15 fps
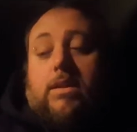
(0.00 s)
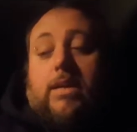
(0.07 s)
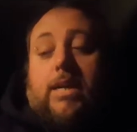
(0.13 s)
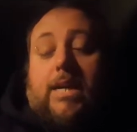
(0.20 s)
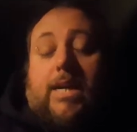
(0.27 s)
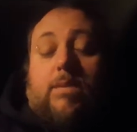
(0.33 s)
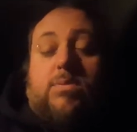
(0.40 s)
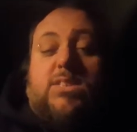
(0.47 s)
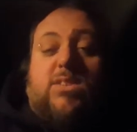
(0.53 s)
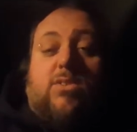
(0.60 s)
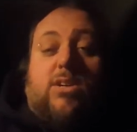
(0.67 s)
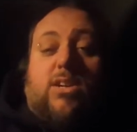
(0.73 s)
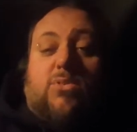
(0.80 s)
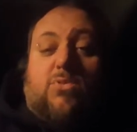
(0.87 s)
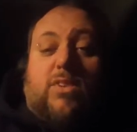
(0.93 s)
I'm still on
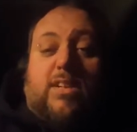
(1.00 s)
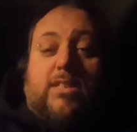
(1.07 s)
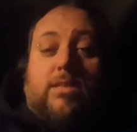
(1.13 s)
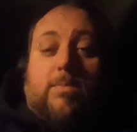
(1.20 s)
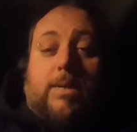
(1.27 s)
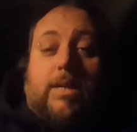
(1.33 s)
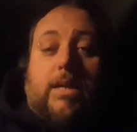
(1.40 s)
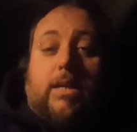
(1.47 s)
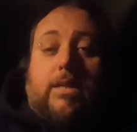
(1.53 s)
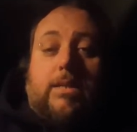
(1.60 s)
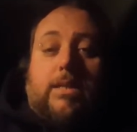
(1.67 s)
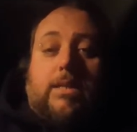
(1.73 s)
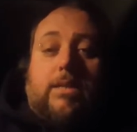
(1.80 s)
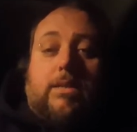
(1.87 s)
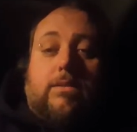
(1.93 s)
the fence about it,
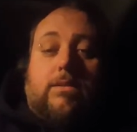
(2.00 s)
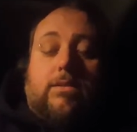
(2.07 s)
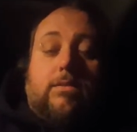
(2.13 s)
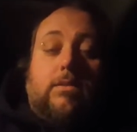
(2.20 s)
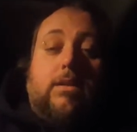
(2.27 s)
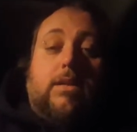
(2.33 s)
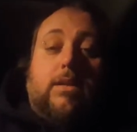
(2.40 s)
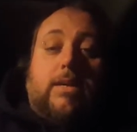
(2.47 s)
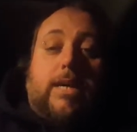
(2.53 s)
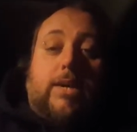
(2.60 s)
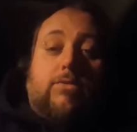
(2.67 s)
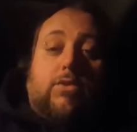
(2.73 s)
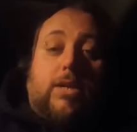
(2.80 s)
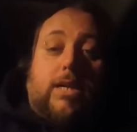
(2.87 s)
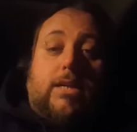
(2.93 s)
because I've
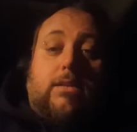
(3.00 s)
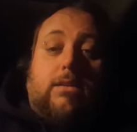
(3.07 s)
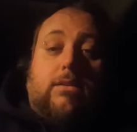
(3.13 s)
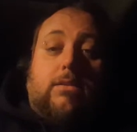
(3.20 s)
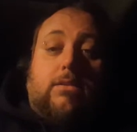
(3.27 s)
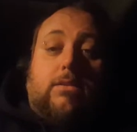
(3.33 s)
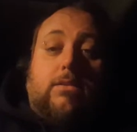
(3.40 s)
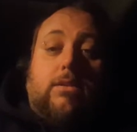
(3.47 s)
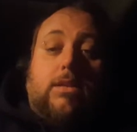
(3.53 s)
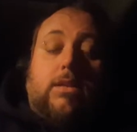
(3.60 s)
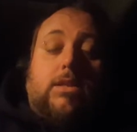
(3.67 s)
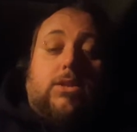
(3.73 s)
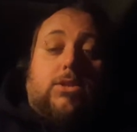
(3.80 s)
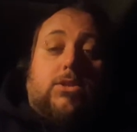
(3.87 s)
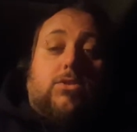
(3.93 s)
tried to
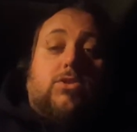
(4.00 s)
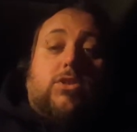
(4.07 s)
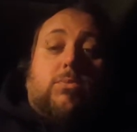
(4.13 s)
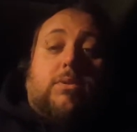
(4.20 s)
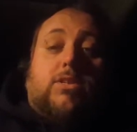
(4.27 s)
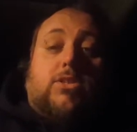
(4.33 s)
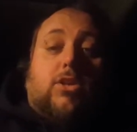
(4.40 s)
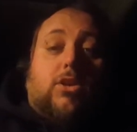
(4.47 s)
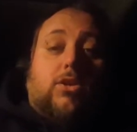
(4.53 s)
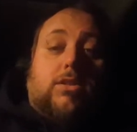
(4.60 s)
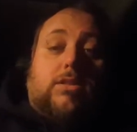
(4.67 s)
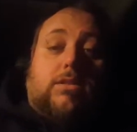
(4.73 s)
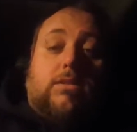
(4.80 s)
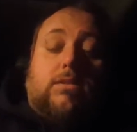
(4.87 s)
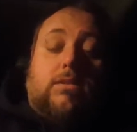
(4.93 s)
do some
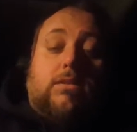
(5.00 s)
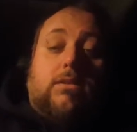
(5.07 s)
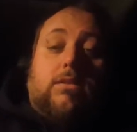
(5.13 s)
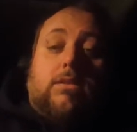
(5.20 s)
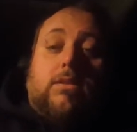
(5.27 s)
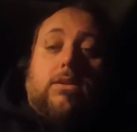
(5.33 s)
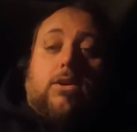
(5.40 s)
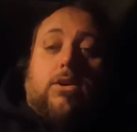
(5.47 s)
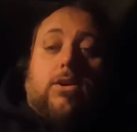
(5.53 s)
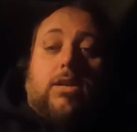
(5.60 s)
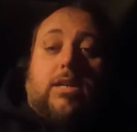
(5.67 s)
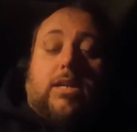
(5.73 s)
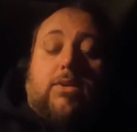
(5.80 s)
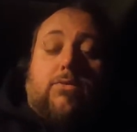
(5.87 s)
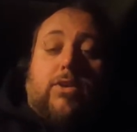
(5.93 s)
research on the
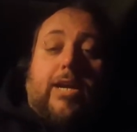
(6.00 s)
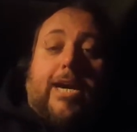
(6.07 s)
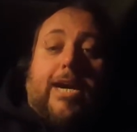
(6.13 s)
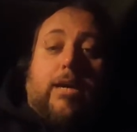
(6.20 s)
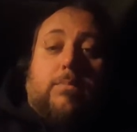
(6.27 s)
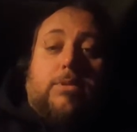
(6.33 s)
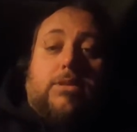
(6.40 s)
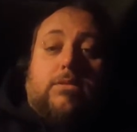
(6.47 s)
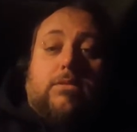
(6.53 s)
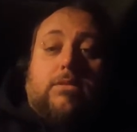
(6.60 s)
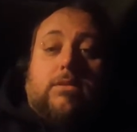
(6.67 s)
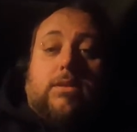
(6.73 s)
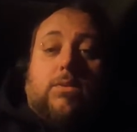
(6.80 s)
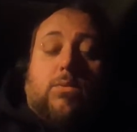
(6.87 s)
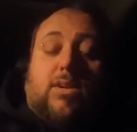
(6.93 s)
different apps.
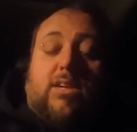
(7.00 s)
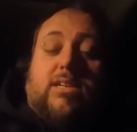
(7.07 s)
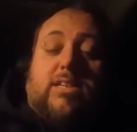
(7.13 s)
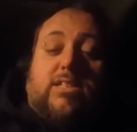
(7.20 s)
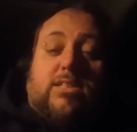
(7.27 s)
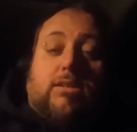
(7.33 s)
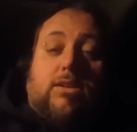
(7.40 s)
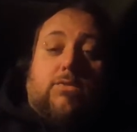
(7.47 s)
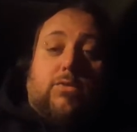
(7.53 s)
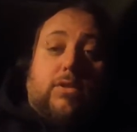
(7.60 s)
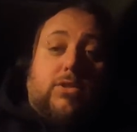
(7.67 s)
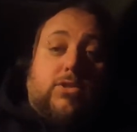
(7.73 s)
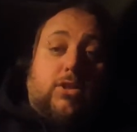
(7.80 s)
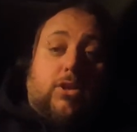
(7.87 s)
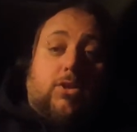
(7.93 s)
Wasn't necessarily for the
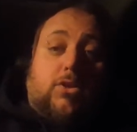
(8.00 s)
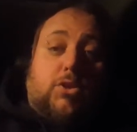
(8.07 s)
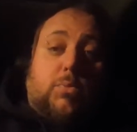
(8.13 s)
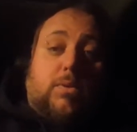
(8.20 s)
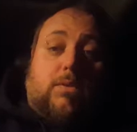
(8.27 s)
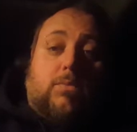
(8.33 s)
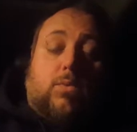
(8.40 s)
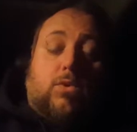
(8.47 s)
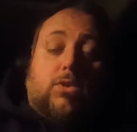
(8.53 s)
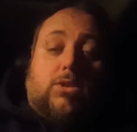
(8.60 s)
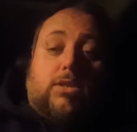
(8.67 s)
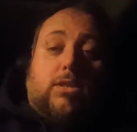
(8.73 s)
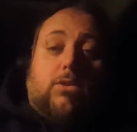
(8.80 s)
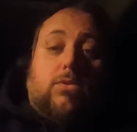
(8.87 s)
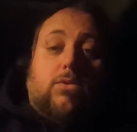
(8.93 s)
surge, but more
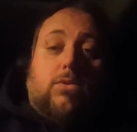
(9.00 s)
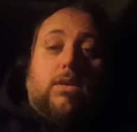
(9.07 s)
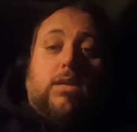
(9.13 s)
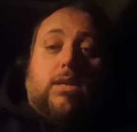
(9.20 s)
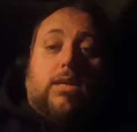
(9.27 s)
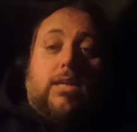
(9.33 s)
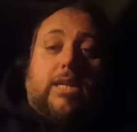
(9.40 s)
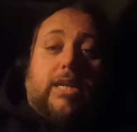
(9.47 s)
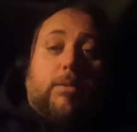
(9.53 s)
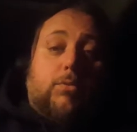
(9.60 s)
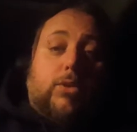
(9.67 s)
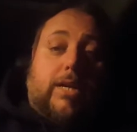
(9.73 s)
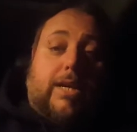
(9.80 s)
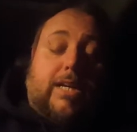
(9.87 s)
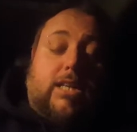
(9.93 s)
so to keep
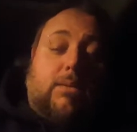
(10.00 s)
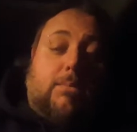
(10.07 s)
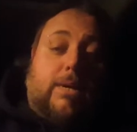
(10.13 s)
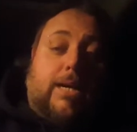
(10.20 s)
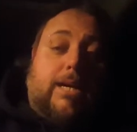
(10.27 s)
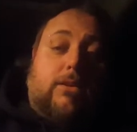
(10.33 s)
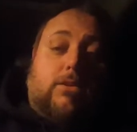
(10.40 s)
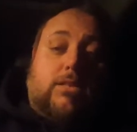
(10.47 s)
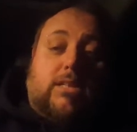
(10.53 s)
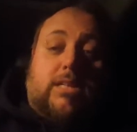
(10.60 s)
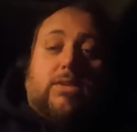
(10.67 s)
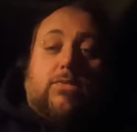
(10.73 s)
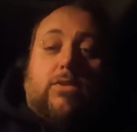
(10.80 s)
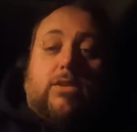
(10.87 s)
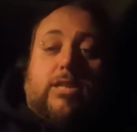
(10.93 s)
track of the mileage and
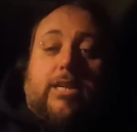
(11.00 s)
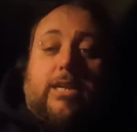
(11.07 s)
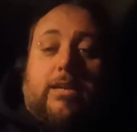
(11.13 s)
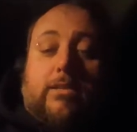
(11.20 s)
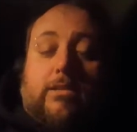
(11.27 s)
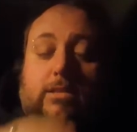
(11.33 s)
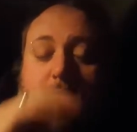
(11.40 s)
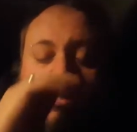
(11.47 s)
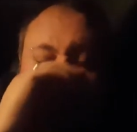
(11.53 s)
different things.